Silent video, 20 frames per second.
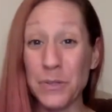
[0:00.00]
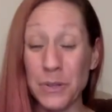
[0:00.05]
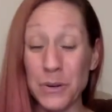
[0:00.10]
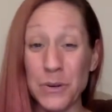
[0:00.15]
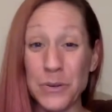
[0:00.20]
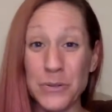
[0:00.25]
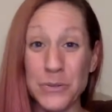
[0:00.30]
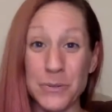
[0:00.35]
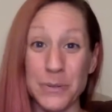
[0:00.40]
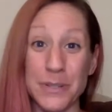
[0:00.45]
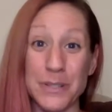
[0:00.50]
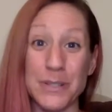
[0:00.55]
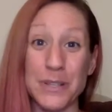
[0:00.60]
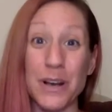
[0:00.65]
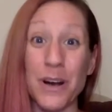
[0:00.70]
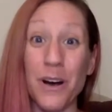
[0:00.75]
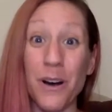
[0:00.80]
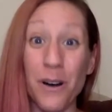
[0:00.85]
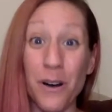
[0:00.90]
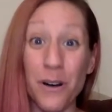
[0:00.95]
Those words
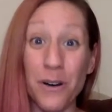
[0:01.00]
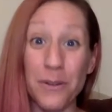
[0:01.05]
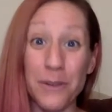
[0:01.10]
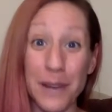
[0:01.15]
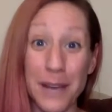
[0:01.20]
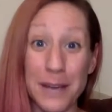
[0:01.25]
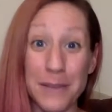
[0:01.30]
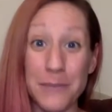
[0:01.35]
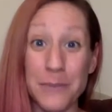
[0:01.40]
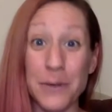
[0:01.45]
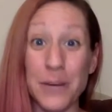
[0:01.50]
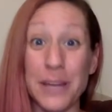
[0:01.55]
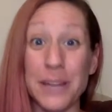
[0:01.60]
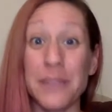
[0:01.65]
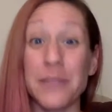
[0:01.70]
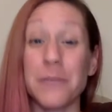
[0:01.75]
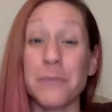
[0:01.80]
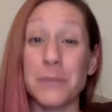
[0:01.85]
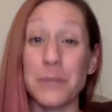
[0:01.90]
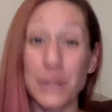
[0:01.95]
all rhyme with
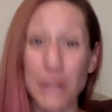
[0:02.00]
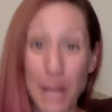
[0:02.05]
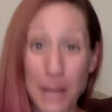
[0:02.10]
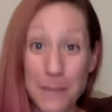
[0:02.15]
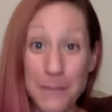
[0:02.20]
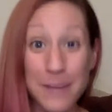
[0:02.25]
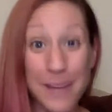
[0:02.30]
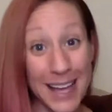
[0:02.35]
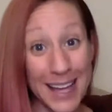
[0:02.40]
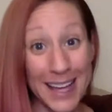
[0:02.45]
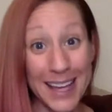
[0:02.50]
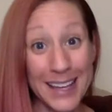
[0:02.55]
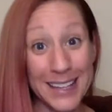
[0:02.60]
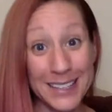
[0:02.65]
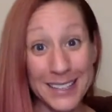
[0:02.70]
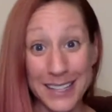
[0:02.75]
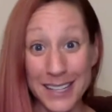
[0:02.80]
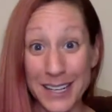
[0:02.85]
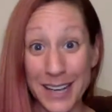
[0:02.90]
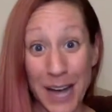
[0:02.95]
plum and
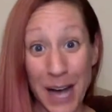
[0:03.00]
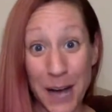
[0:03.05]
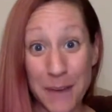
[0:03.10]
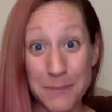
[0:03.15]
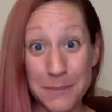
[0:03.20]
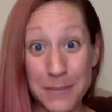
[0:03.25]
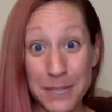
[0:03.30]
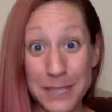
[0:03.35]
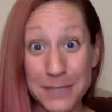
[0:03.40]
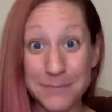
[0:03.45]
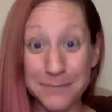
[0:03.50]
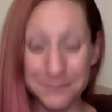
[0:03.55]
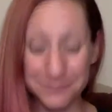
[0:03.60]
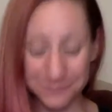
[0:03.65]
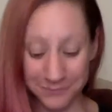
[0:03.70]
gum.